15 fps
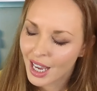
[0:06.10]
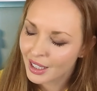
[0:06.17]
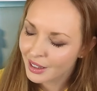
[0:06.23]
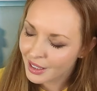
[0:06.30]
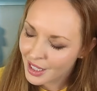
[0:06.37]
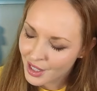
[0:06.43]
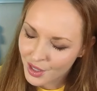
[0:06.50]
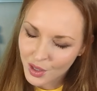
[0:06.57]
at
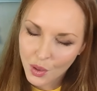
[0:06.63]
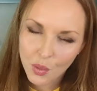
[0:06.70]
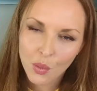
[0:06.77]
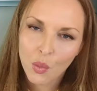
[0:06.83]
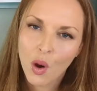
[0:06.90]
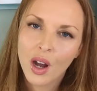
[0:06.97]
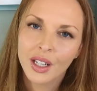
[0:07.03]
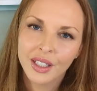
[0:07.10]
least
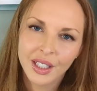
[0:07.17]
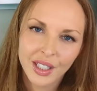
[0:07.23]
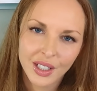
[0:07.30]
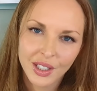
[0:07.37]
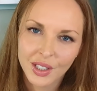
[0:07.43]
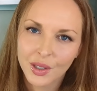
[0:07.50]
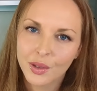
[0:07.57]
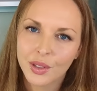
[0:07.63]
one
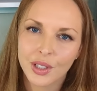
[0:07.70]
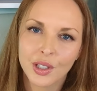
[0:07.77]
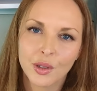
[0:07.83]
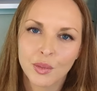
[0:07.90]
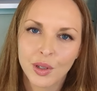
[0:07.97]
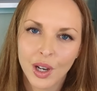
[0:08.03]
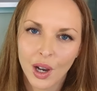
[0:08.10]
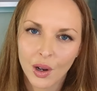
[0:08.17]

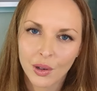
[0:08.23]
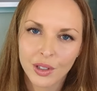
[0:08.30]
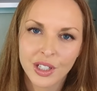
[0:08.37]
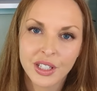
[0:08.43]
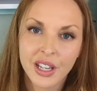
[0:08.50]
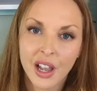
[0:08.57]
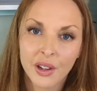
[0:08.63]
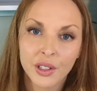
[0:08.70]
YouTube
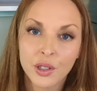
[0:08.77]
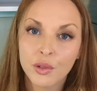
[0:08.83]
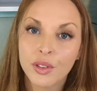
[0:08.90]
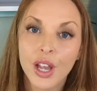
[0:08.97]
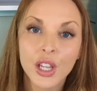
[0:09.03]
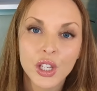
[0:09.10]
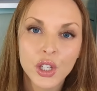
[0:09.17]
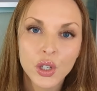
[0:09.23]
coach tell you
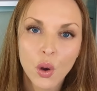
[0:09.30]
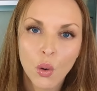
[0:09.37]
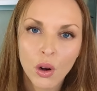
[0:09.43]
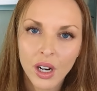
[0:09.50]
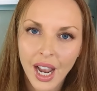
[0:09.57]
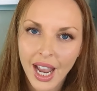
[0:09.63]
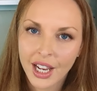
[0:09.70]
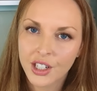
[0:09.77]
that
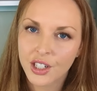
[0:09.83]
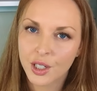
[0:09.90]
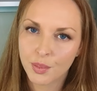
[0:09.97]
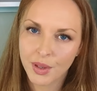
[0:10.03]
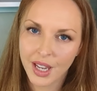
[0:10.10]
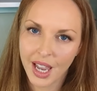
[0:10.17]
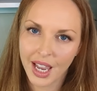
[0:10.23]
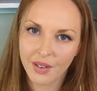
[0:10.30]
your anxious
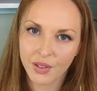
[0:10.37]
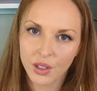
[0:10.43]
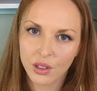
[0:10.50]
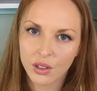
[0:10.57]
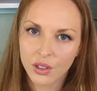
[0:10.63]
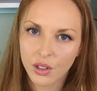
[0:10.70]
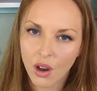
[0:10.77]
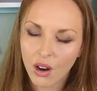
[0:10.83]

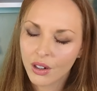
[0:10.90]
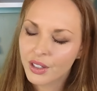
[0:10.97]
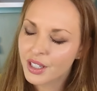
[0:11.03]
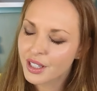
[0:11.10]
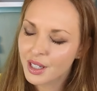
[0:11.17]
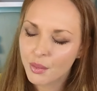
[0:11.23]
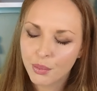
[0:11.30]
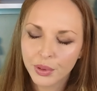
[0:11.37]
behaviors are
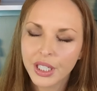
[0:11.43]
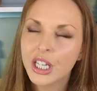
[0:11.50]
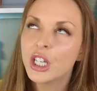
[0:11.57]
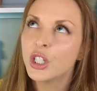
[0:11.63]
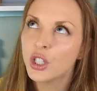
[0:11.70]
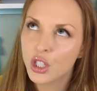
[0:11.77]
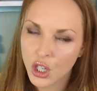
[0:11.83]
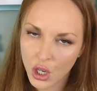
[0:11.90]

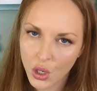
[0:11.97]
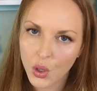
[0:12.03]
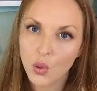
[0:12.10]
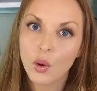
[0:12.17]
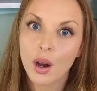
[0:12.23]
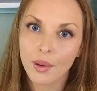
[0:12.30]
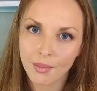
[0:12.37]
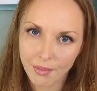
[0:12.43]
simply
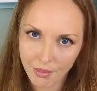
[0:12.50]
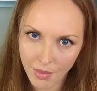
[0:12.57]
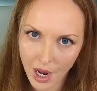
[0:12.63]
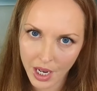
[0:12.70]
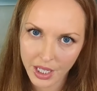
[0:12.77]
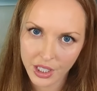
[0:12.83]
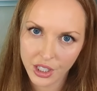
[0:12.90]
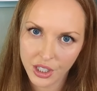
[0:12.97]
too
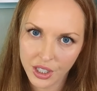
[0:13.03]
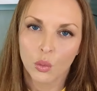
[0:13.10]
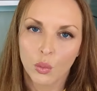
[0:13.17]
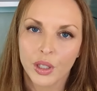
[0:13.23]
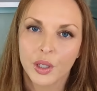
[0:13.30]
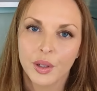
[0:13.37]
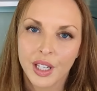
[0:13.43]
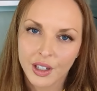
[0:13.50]
much.
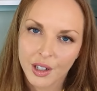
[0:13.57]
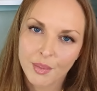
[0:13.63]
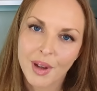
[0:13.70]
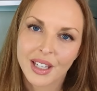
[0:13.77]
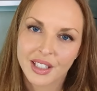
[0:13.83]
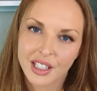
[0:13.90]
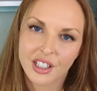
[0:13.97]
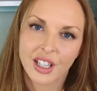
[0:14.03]
When you hear a
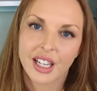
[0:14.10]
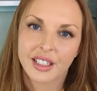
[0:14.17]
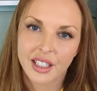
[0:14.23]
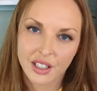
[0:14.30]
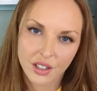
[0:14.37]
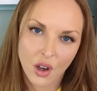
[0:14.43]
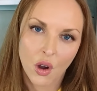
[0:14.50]
message like this